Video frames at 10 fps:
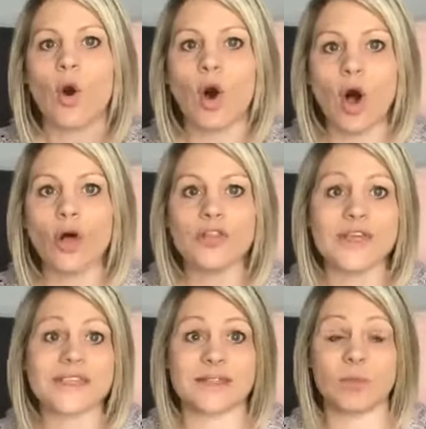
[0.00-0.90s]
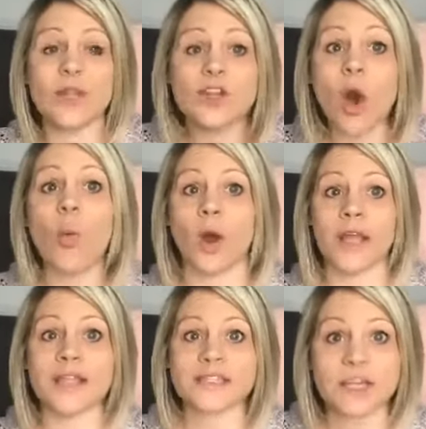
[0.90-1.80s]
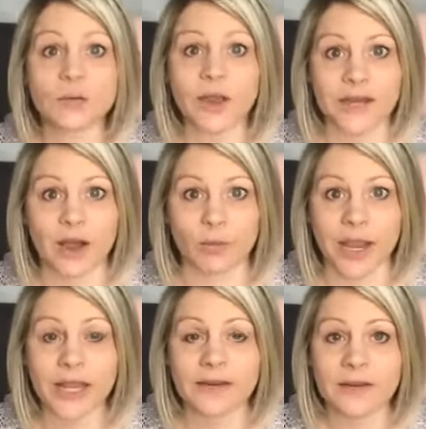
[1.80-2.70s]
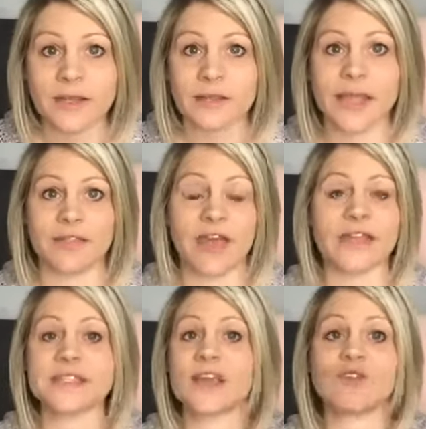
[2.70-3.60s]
all these. We don't want to get sick right now, right? Like that is